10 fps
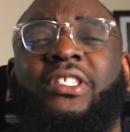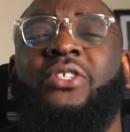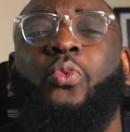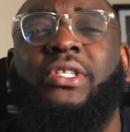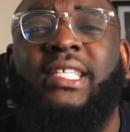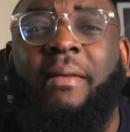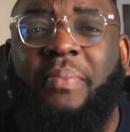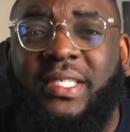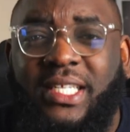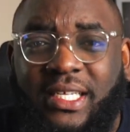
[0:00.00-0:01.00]
need WhatsApp
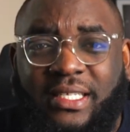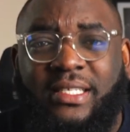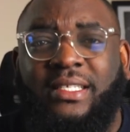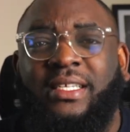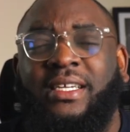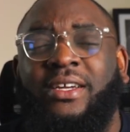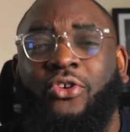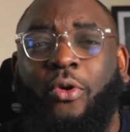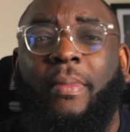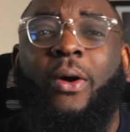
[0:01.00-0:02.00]
Business,
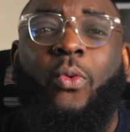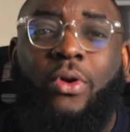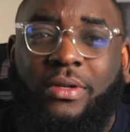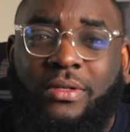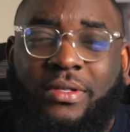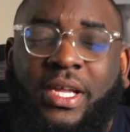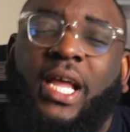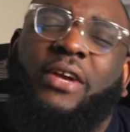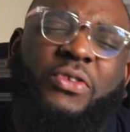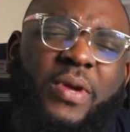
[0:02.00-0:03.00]
number 1.
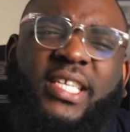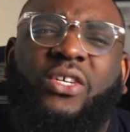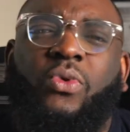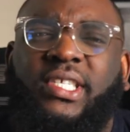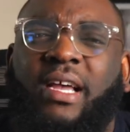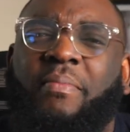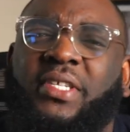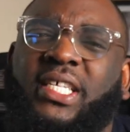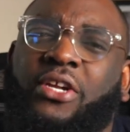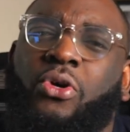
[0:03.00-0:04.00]
The reason why I say WhatsApp
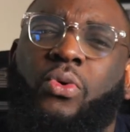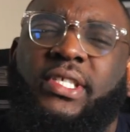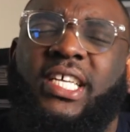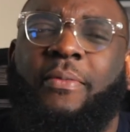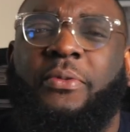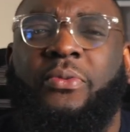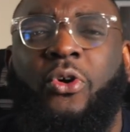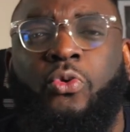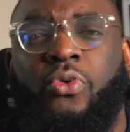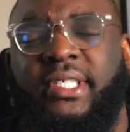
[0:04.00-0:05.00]
Business and not WhatsApp is
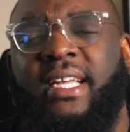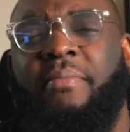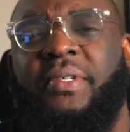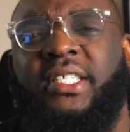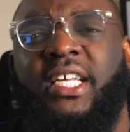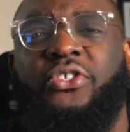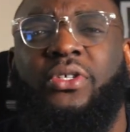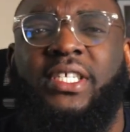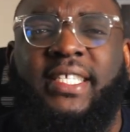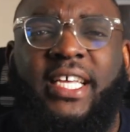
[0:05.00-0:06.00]
because WhatsApp Business, you
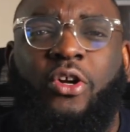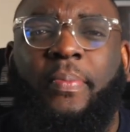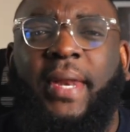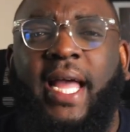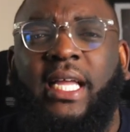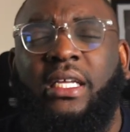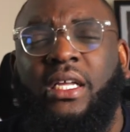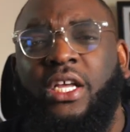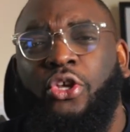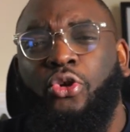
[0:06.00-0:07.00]
can set up like,
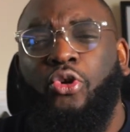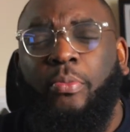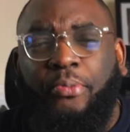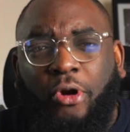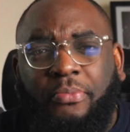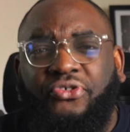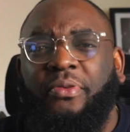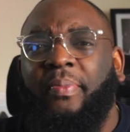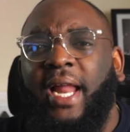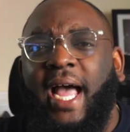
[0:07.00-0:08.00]
prompt
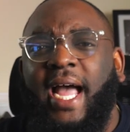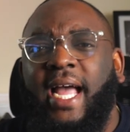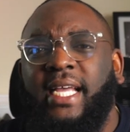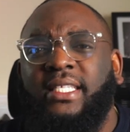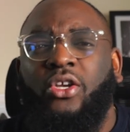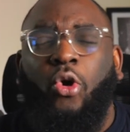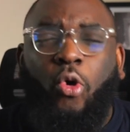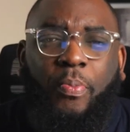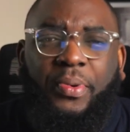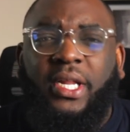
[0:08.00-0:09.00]
replies,
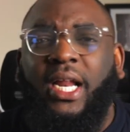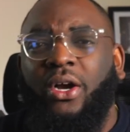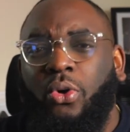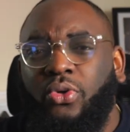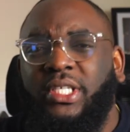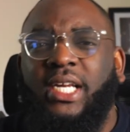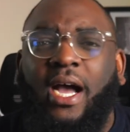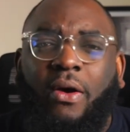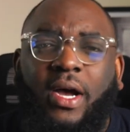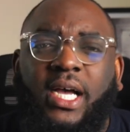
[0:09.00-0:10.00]
opening and closing
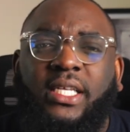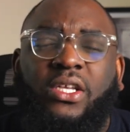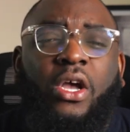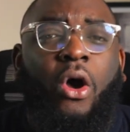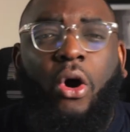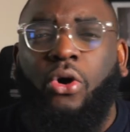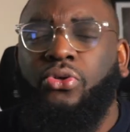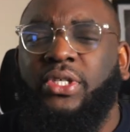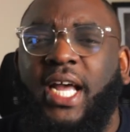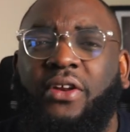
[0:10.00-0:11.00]
hours, all
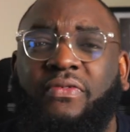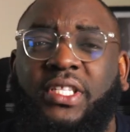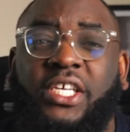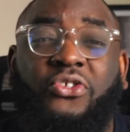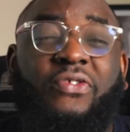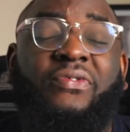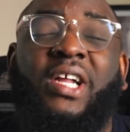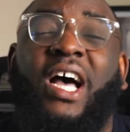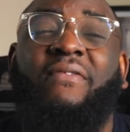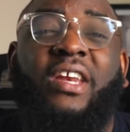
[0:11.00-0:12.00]
those kind of things. You can even
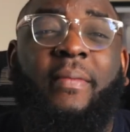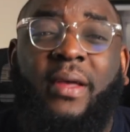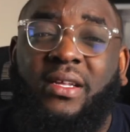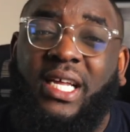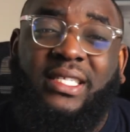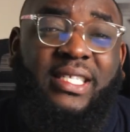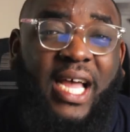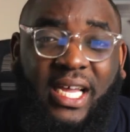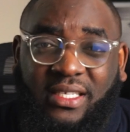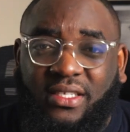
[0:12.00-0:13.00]
have labels and
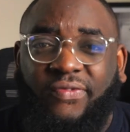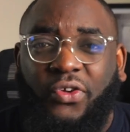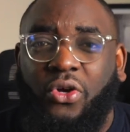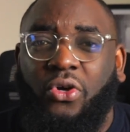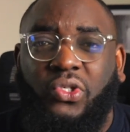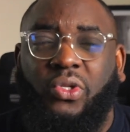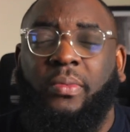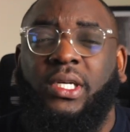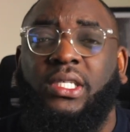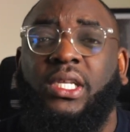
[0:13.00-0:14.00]
tags for your customers.